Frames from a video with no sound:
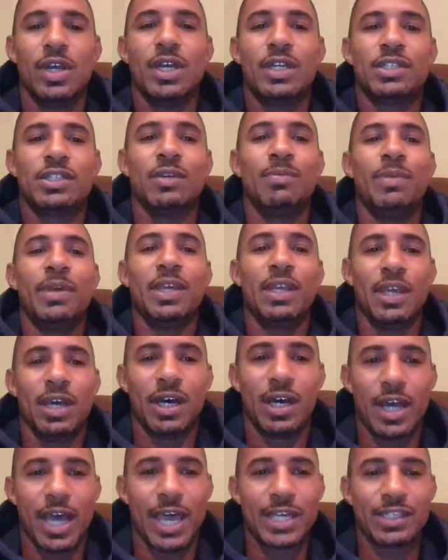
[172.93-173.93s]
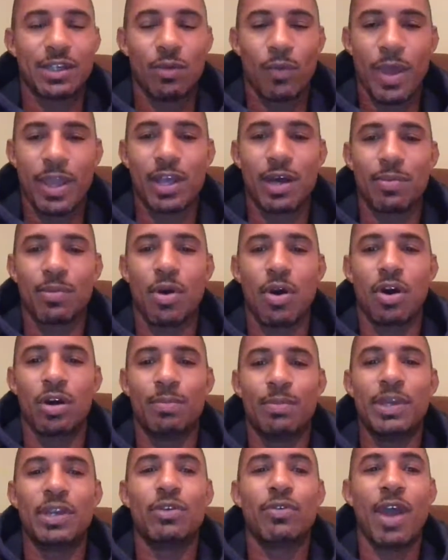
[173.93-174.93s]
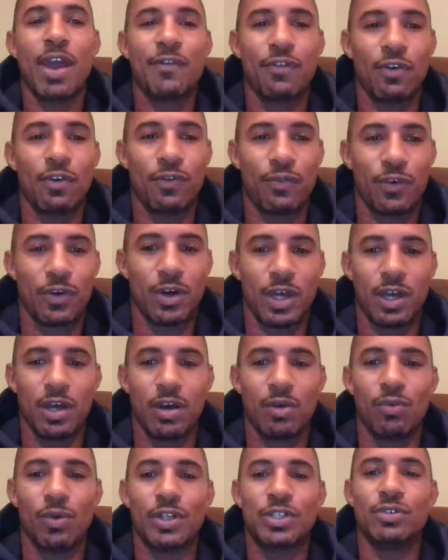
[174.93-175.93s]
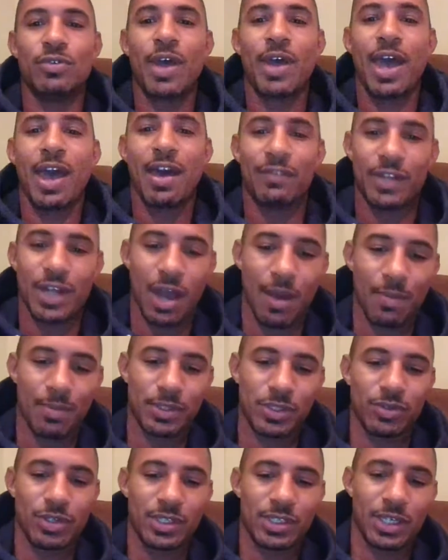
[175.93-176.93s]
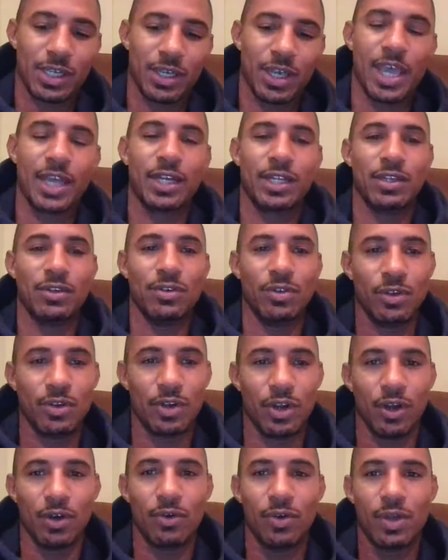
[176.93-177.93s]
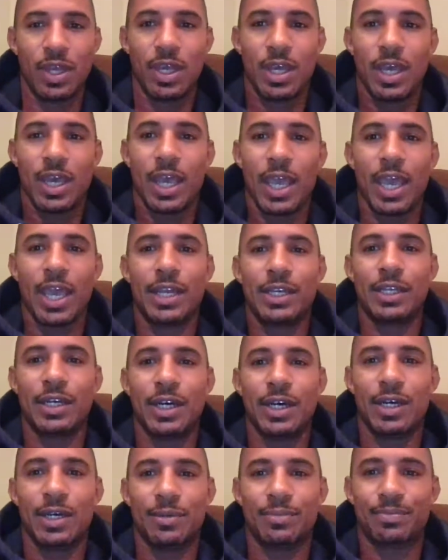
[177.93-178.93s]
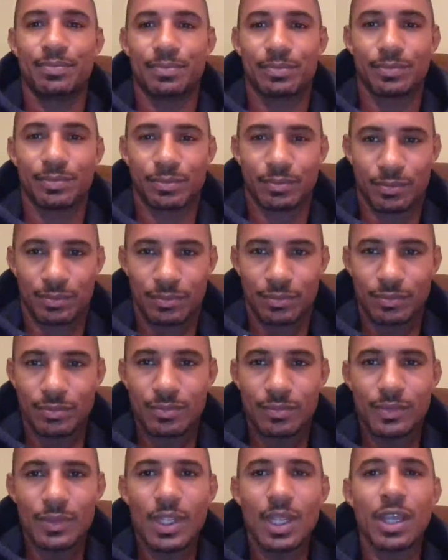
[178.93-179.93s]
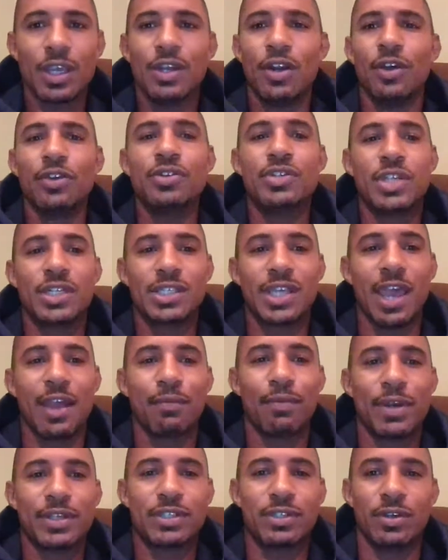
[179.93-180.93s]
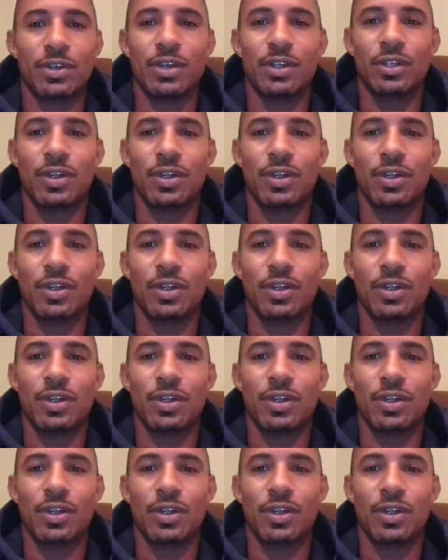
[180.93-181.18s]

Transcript: to be as a wake-up call, be grateful for what you have, the opportunities ahead of you, and you just can't rest on your